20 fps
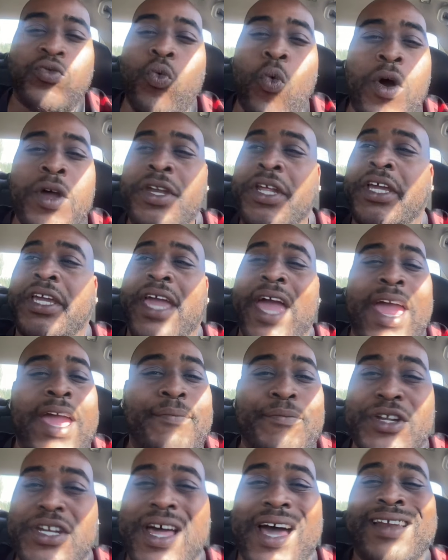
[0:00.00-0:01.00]
won the
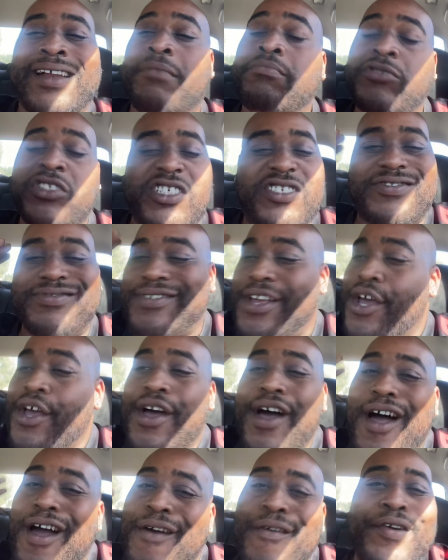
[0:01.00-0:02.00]
game or not. I'm just
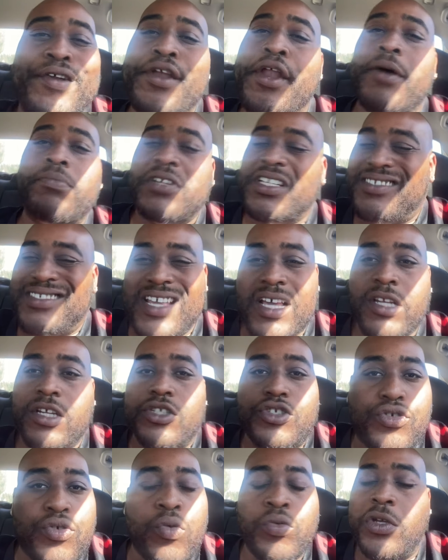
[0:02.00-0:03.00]
hurrying up to tell the
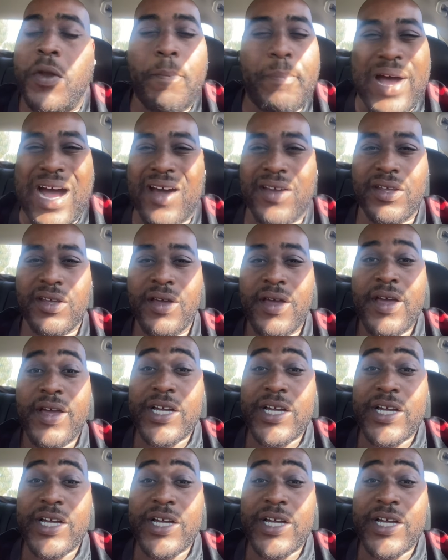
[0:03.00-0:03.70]
truth about it.